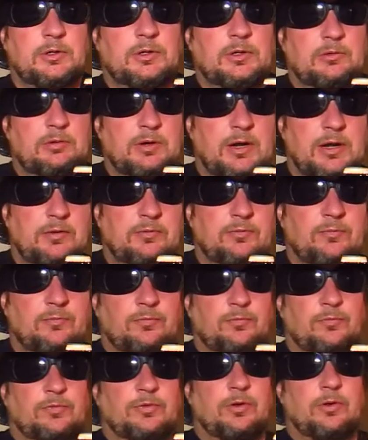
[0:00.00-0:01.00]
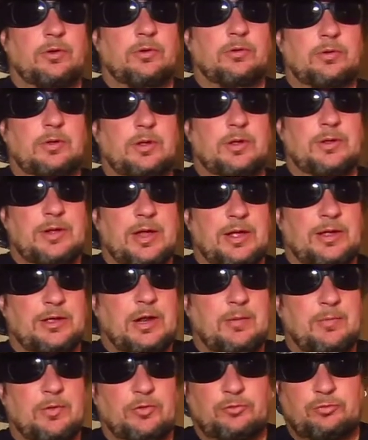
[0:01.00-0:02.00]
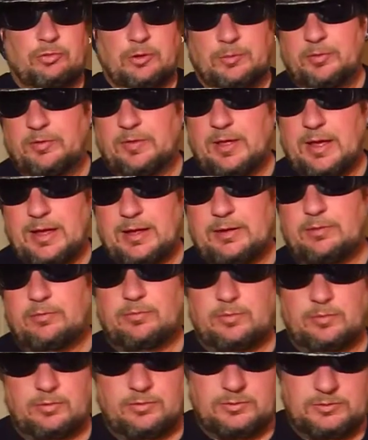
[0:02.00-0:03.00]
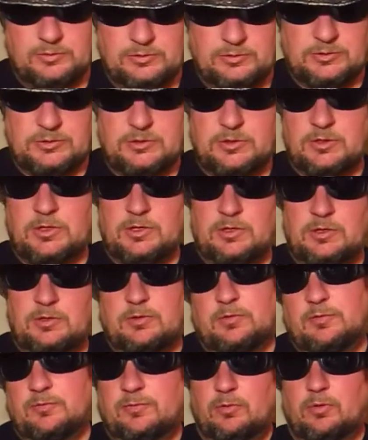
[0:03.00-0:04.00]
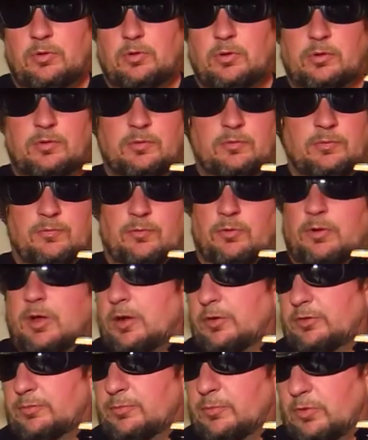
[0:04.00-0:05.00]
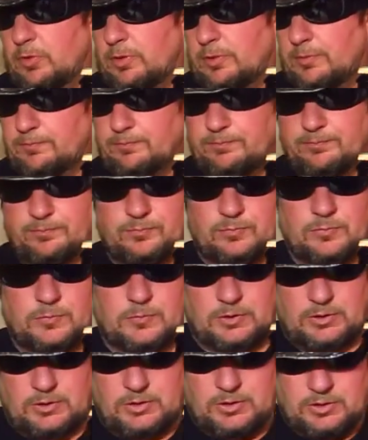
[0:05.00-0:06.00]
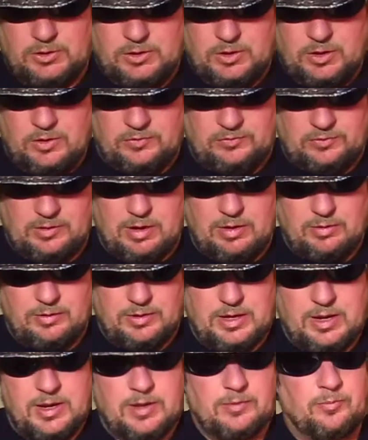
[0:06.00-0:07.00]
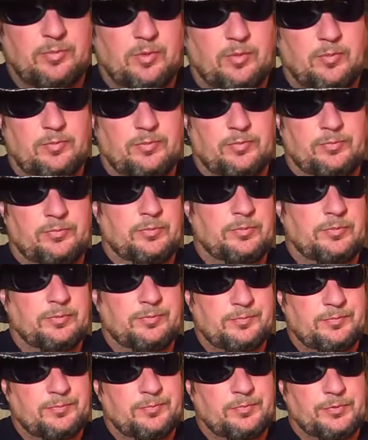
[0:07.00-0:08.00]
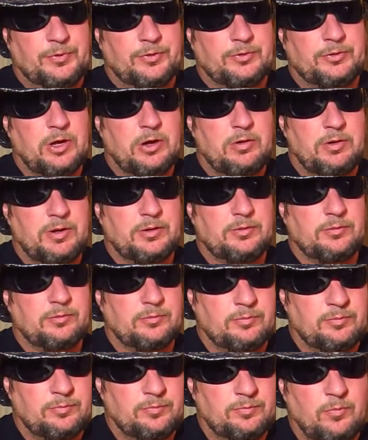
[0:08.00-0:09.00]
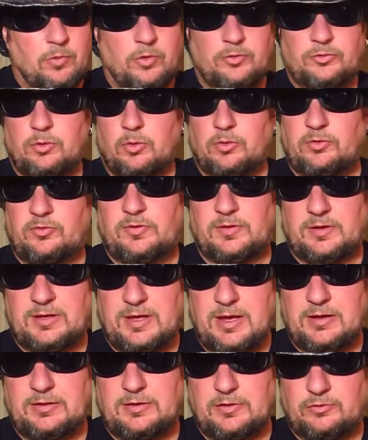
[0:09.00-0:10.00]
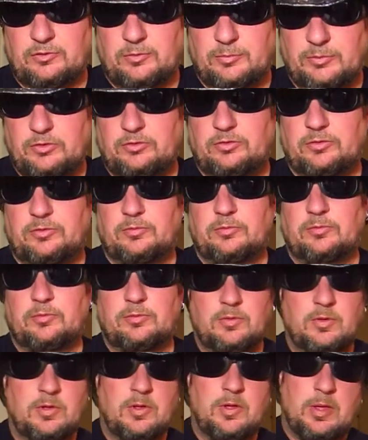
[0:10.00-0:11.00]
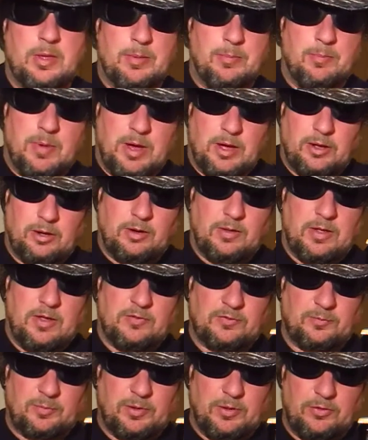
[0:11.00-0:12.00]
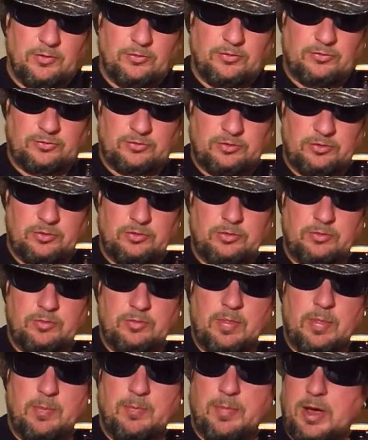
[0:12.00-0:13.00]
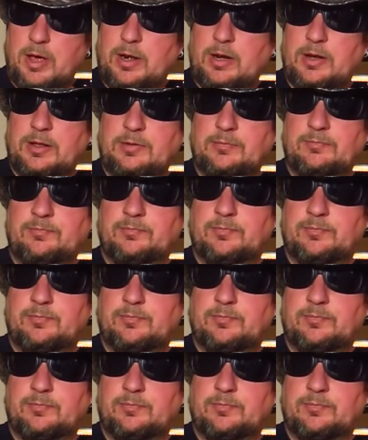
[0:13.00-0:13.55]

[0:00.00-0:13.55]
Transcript: right? So I can almost triple that for $4 more. So, and they're going more towards the keg distribution model as opposed to bottling